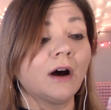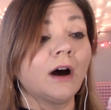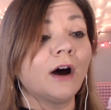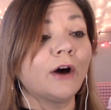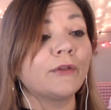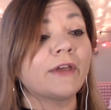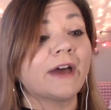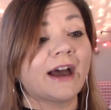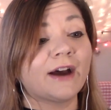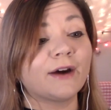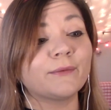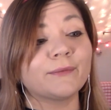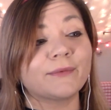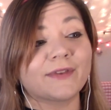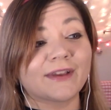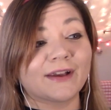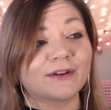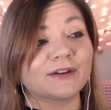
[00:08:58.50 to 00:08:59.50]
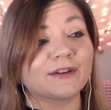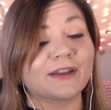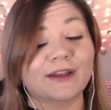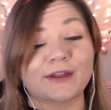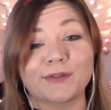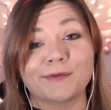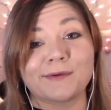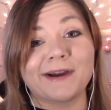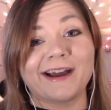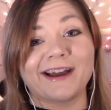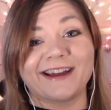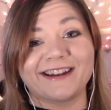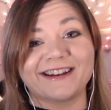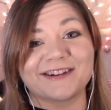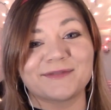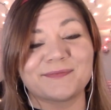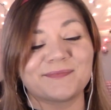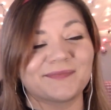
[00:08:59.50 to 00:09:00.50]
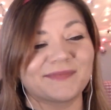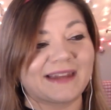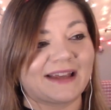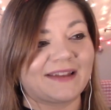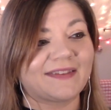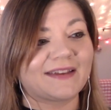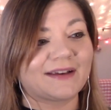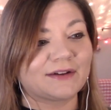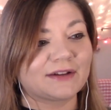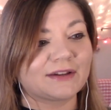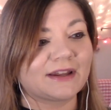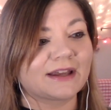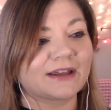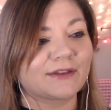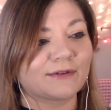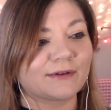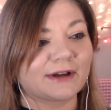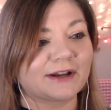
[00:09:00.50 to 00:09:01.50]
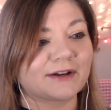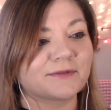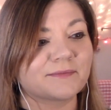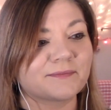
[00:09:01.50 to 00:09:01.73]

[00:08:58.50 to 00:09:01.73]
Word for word: That sounded like a threat. That sounded like a uh, threat